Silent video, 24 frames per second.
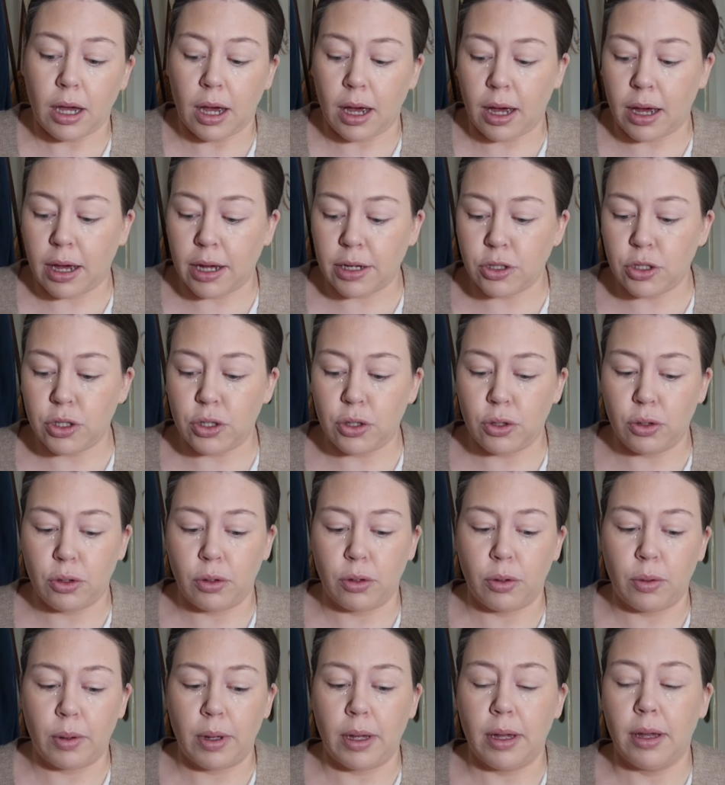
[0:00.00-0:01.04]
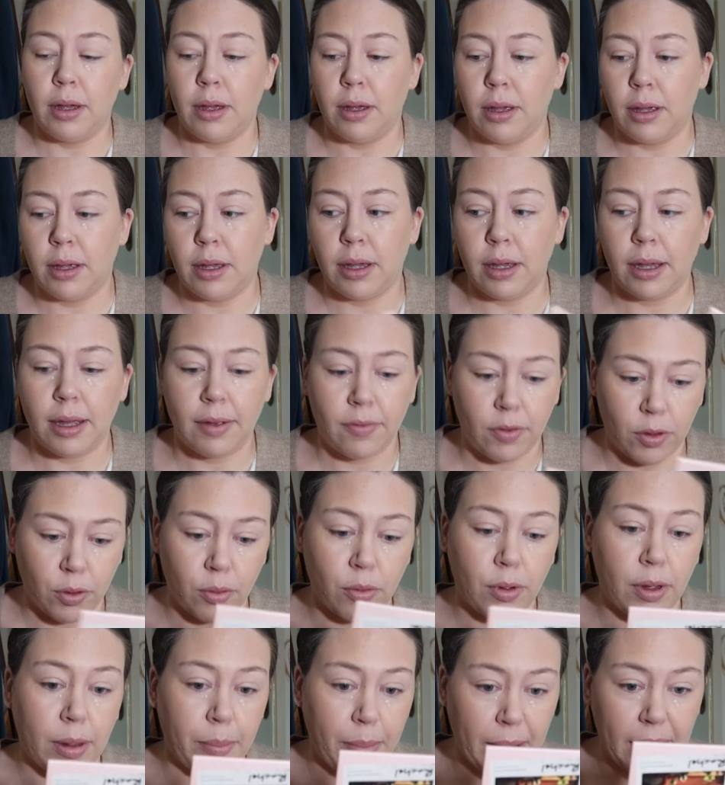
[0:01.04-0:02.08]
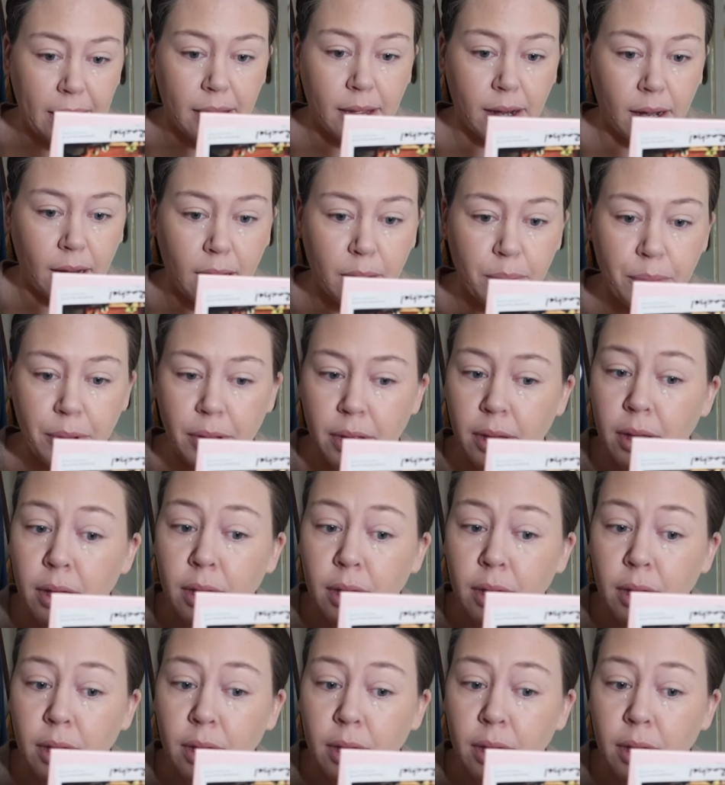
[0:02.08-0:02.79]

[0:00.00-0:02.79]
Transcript: uh, to, if you pick it up,